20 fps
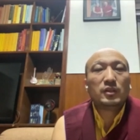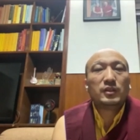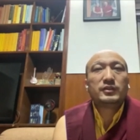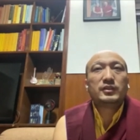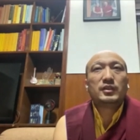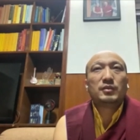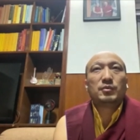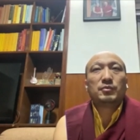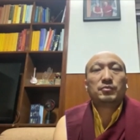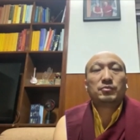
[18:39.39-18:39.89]

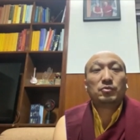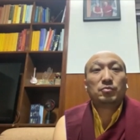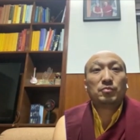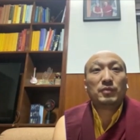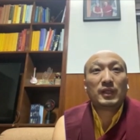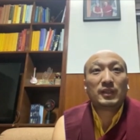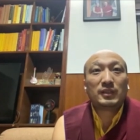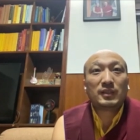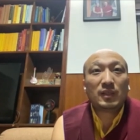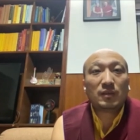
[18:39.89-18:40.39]
Some of you
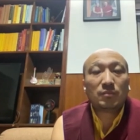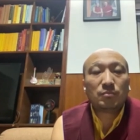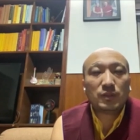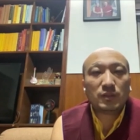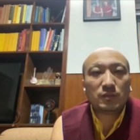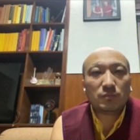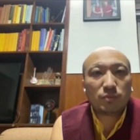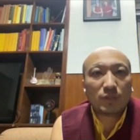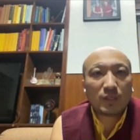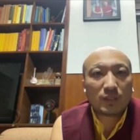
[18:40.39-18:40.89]
might have
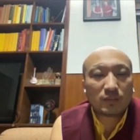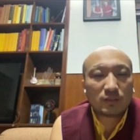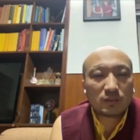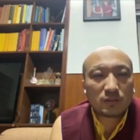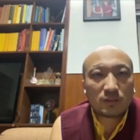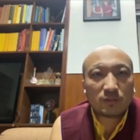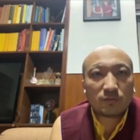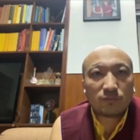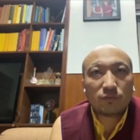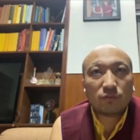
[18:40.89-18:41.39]
been
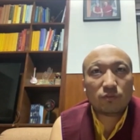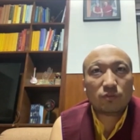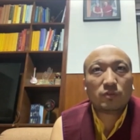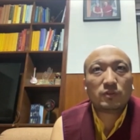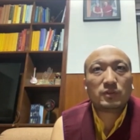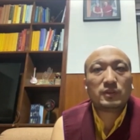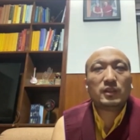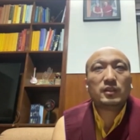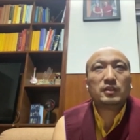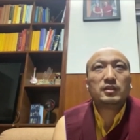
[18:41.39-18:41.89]
practicing
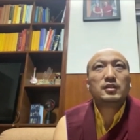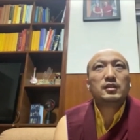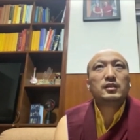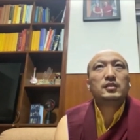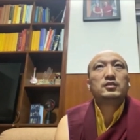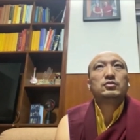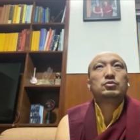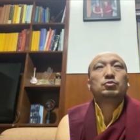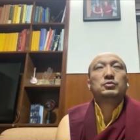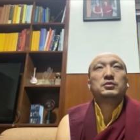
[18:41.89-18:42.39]
for 10
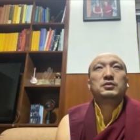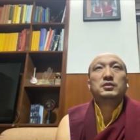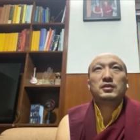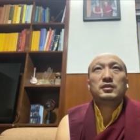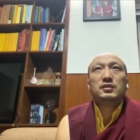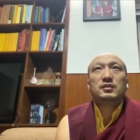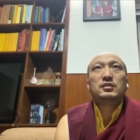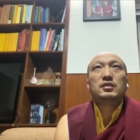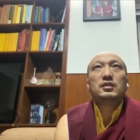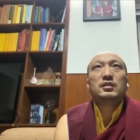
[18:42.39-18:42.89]
years, 20
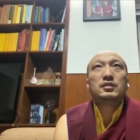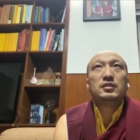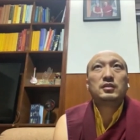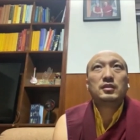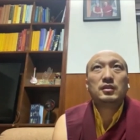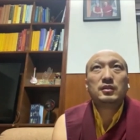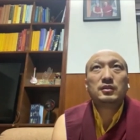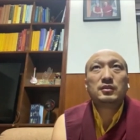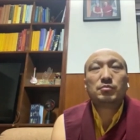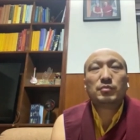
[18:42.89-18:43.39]
years, 30
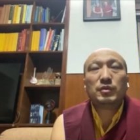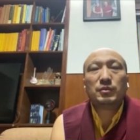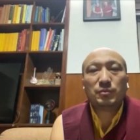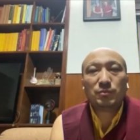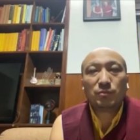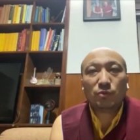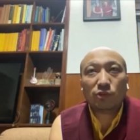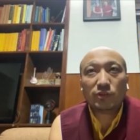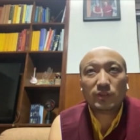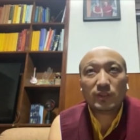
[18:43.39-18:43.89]
years, maybe
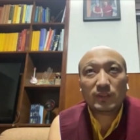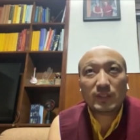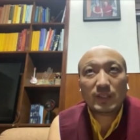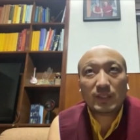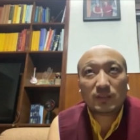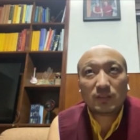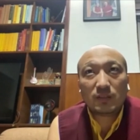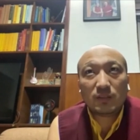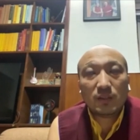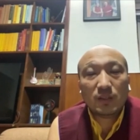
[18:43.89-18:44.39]
more than
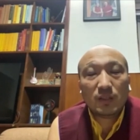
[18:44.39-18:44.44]
that.